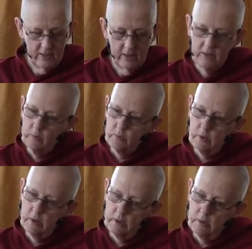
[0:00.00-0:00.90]
And
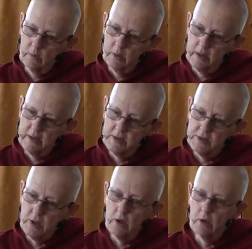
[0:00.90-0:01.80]
what I
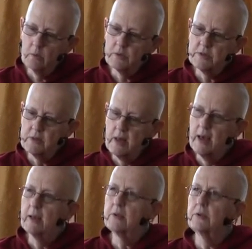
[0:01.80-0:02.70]
saw was
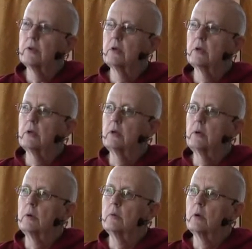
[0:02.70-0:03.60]
that a
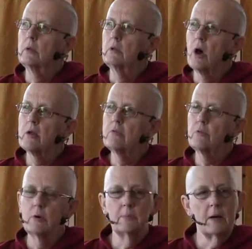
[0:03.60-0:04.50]
lot
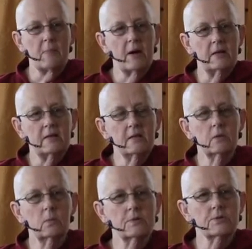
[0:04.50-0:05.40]
of what my mind
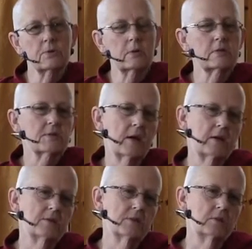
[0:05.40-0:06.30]
did was
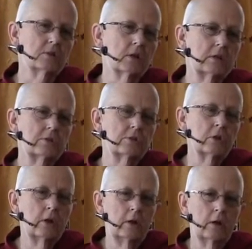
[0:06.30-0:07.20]
criticize and
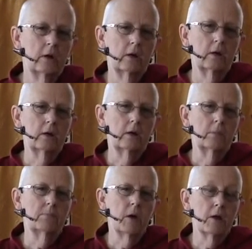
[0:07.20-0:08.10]
judge
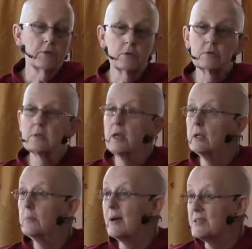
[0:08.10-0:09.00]
others
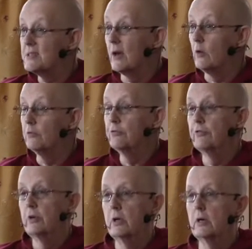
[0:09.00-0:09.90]
and
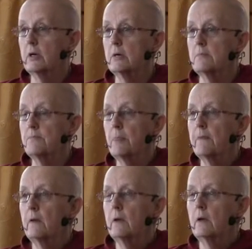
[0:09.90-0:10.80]
myself.
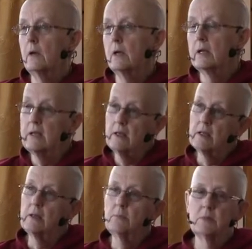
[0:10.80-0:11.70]
And
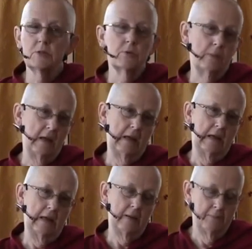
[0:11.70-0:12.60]
again, misery
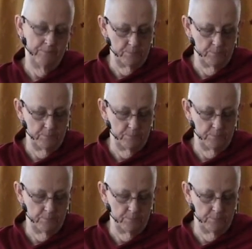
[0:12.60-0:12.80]
making.